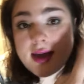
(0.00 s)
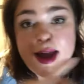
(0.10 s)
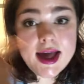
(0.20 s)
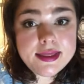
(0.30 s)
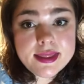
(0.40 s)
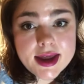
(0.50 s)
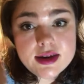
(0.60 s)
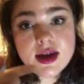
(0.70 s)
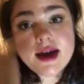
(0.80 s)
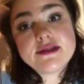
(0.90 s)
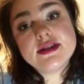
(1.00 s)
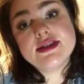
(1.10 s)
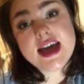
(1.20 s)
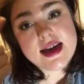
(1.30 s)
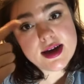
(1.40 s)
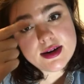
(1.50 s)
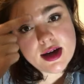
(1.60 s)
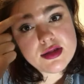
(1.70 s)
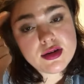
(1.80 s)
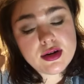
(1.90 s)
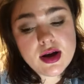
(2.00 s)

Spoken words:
and then you have to take another